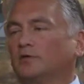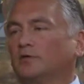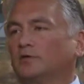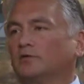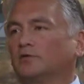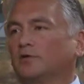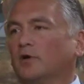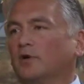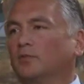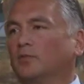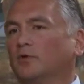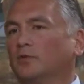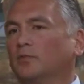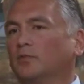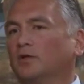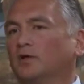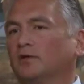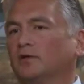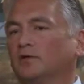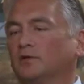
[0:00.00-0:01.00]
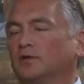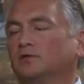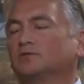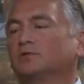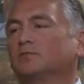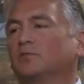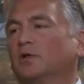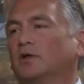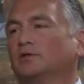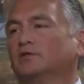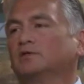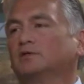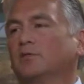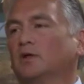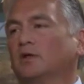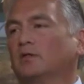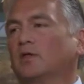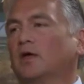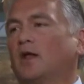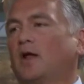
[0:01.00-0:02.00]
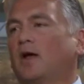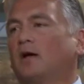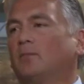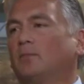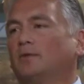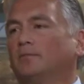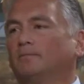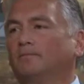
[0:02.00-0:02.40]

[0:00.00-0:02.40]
We try to put things in place to make that happen.